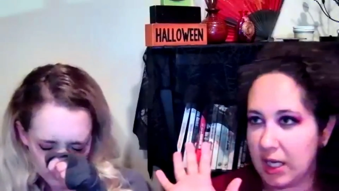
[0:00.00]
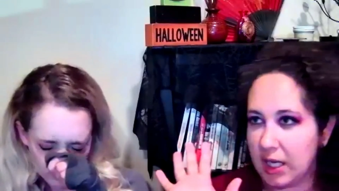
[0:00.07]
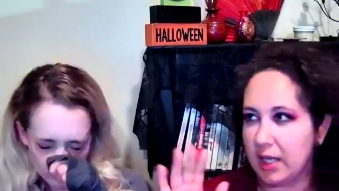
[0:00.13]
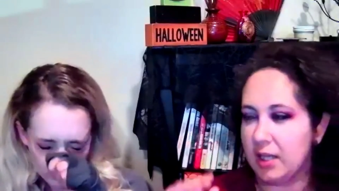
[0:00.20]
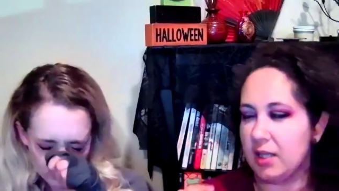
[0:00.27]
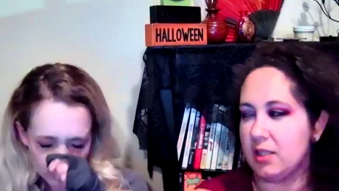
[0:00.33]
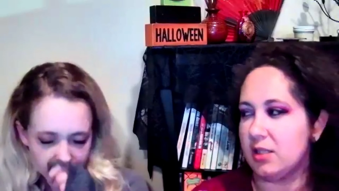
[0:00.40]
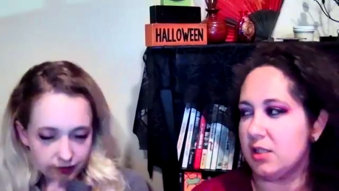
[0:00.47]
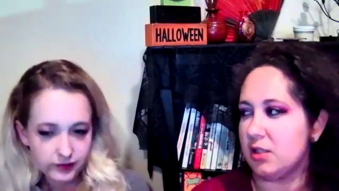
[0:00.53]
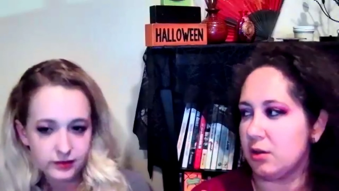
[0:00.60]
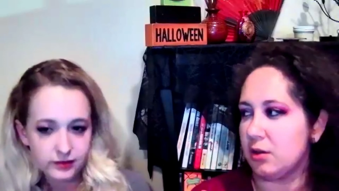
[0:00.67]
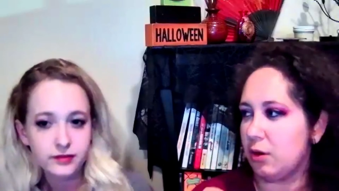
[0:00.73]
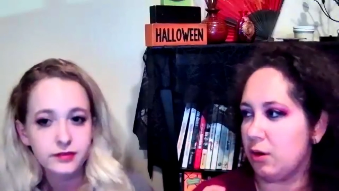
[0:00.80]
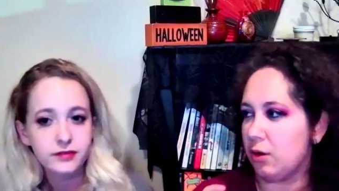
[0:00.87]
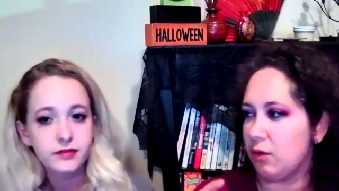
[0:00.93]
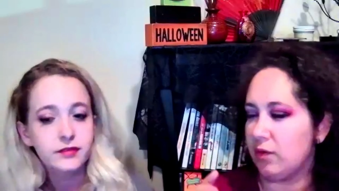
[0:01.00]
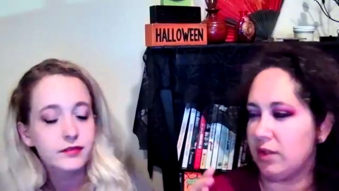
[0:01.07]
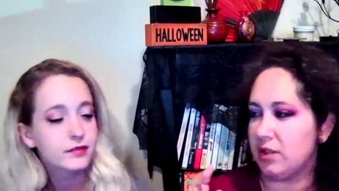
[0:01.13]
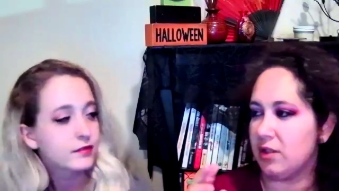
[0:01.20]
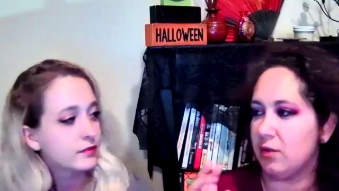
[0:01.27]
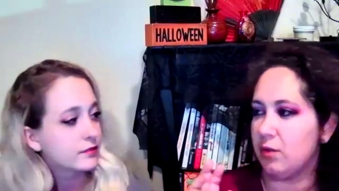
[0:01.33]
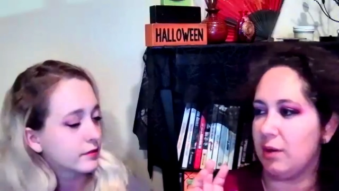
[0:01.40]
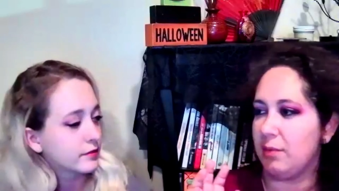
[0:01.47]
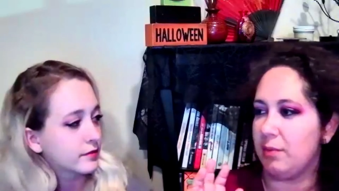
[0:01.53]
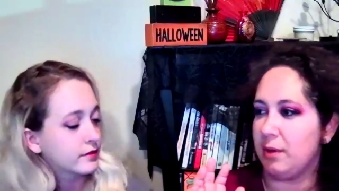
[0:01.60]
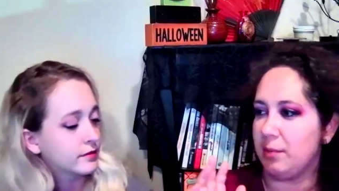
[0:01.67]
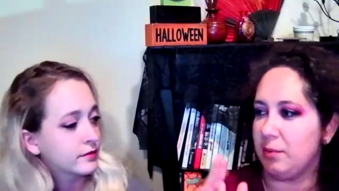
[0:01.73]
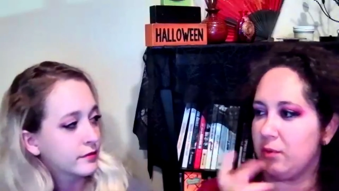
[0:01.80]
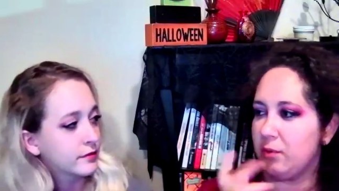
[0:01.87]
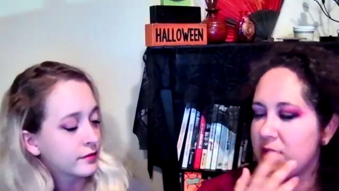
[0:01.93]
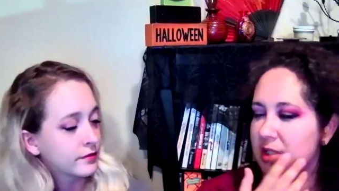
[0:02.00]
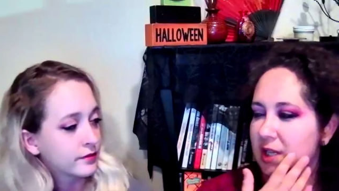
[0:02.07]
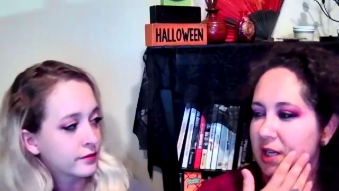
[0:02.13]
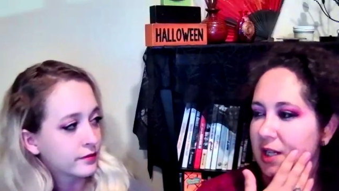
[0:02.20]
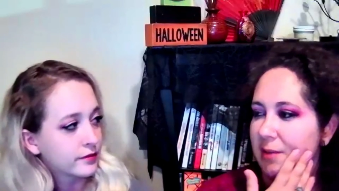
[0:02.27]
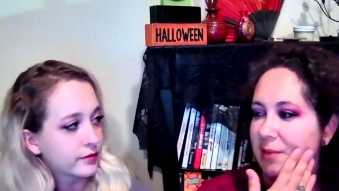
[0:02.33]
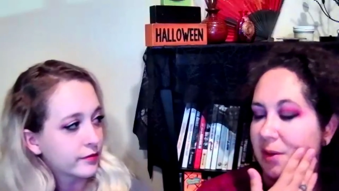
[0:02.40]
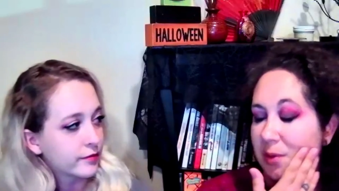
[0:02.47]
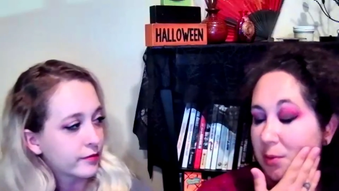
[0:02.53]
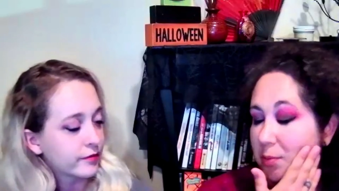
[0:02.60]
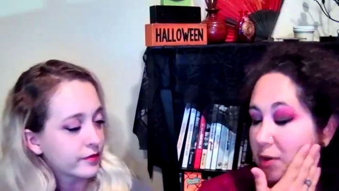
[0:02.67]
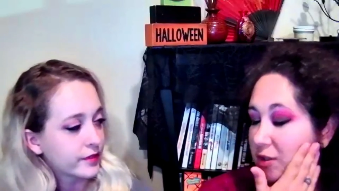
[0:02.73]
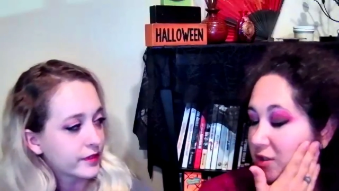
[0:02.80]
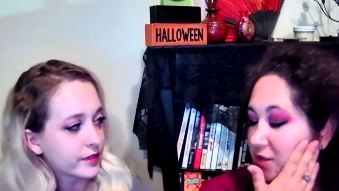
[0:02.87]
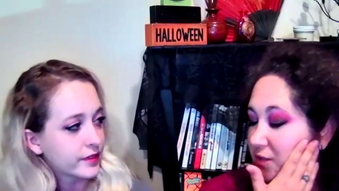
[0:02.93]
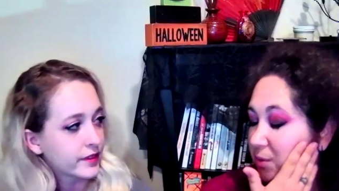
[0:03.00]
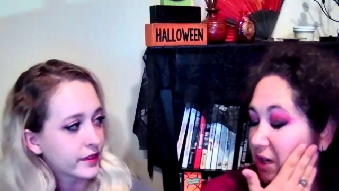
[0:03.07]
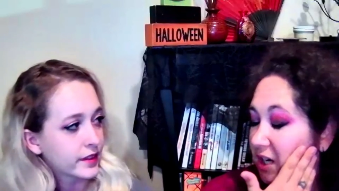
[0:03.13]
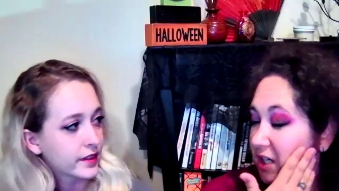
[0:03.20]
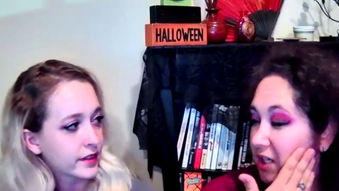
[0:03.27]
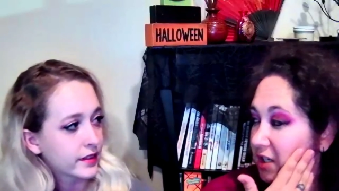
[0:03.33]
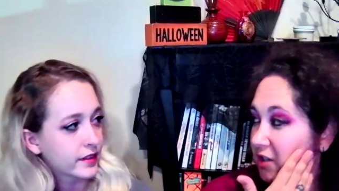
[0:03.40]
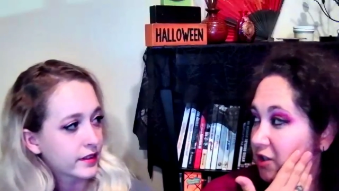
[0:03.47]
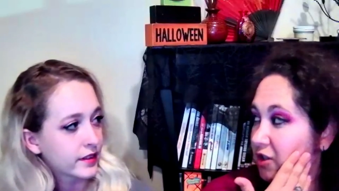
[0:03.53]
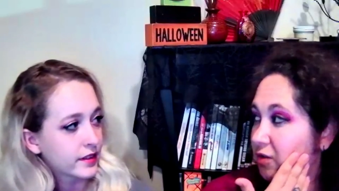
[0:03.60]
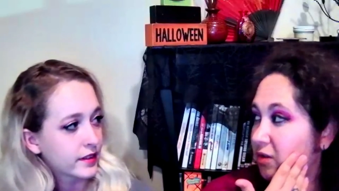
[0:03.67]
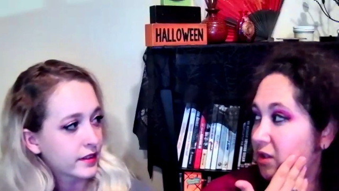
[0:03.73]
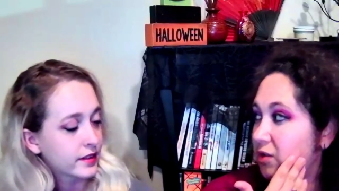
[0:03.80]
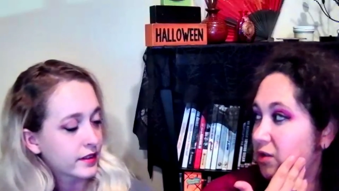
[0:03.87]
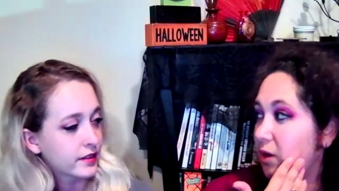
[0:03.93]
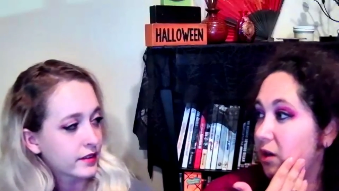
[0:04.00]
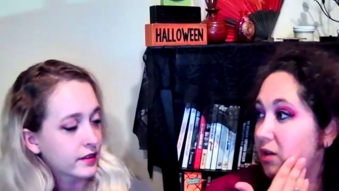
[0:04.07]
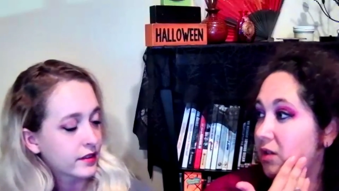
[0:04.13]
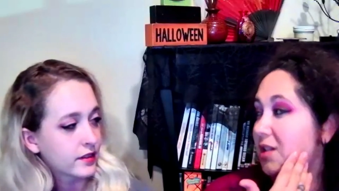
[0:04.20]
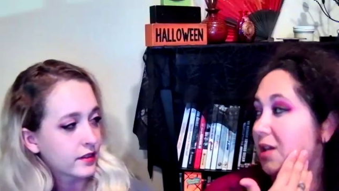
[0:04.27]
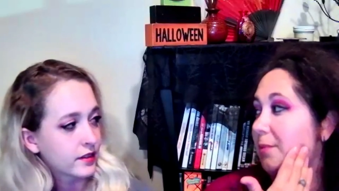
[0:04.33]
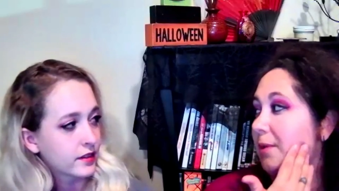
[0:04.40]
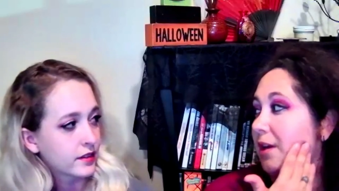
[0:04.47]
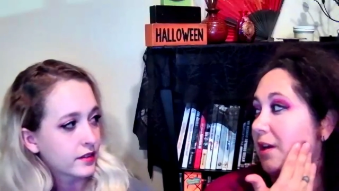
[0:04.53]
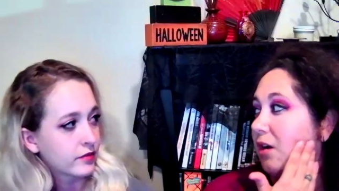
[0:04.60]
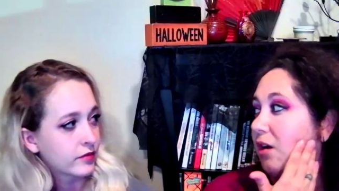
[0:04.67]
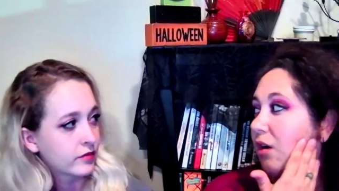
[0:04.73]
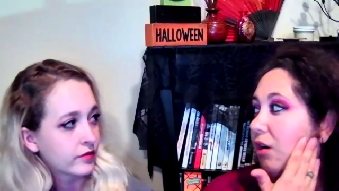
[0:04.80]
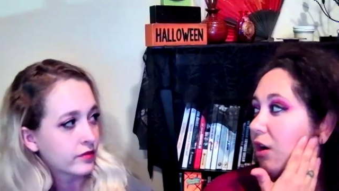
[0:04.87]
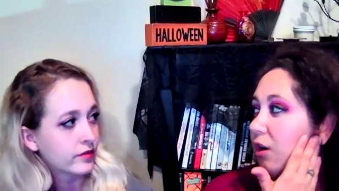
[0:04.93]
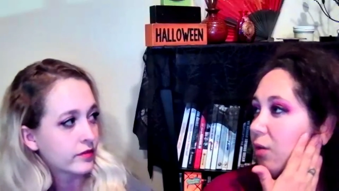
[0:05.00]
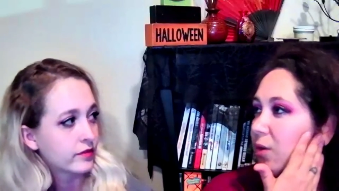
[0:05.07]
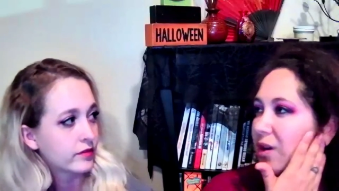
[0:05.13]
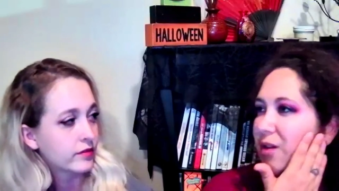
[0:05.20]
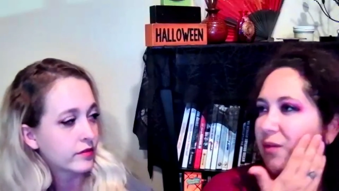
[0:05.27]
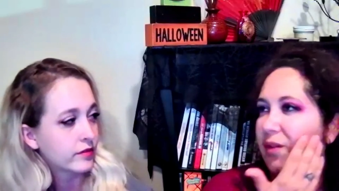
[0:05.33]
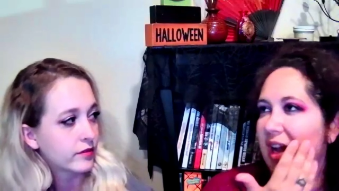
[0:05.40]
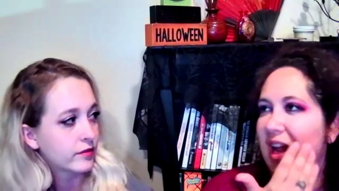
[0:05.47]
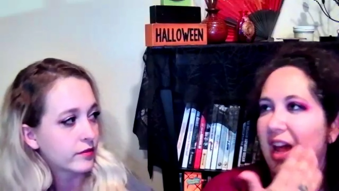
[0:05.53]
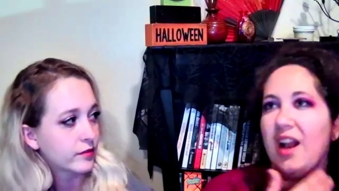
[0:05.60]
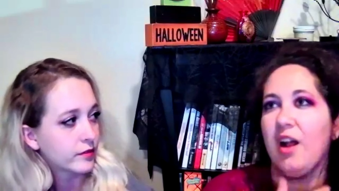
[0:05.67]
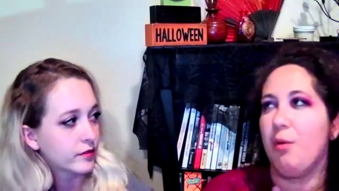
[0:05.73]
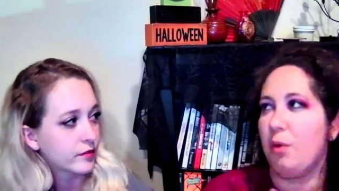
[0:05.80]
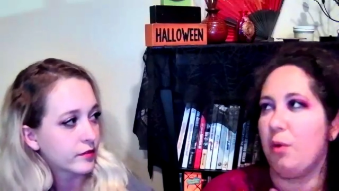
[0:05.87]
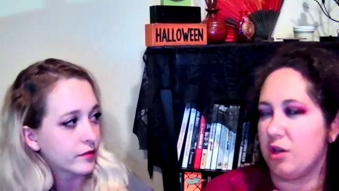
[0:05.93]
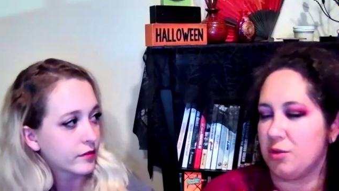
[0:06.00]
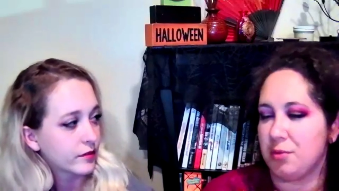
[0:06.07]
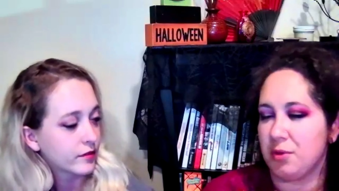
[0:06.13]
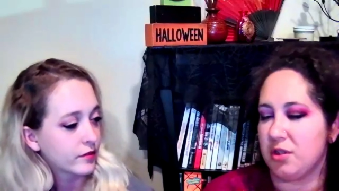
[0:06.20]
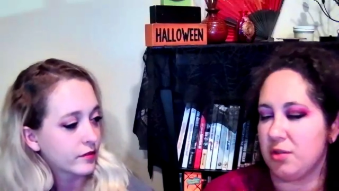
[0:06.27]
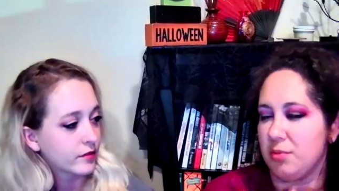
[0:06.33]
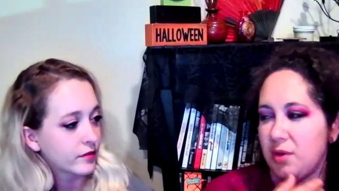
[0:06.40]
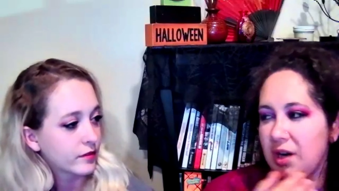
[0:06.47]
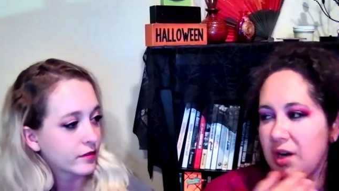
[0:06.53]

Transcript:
Speaker 1: saying, this is a whole reason why people were saying that maybe Birds of Prey didn't do as well, because they made R when in real and I watched Birds of